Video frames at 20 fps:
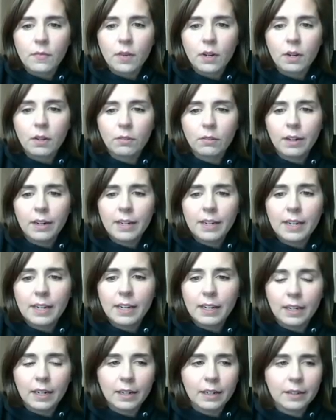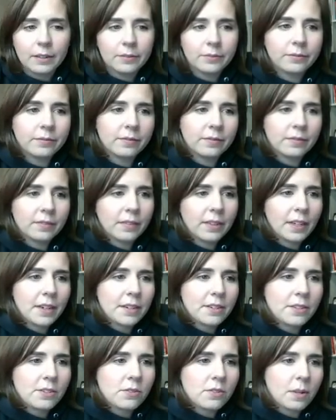right here, we got to
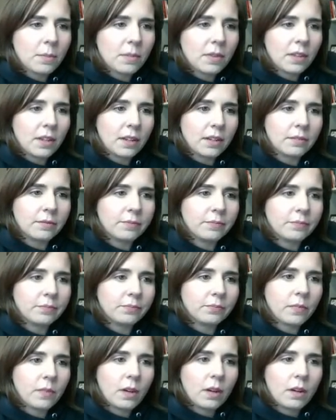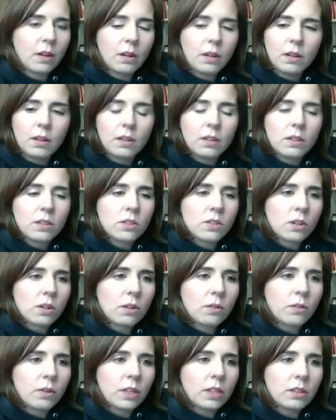do something.
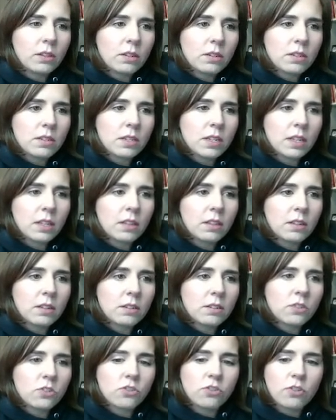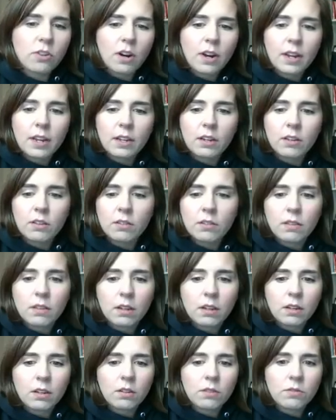So it looks like there's a triangle that
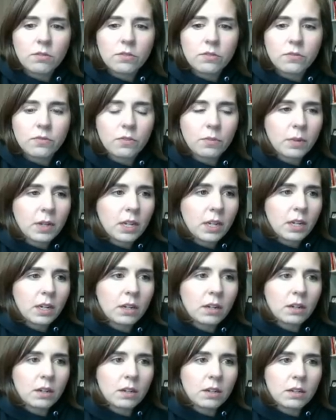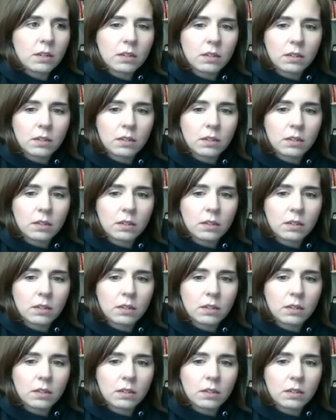goes from here